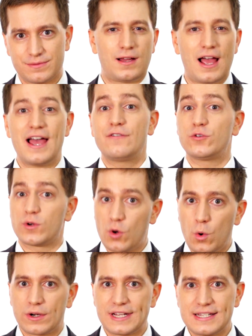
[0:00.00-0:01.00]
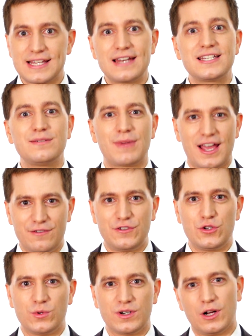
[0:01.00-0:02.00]
I have a recording sent in by a
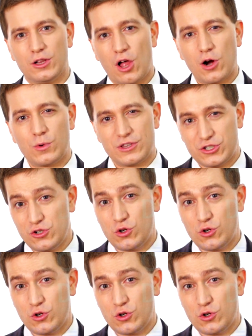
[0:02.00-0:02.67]
viewer along with two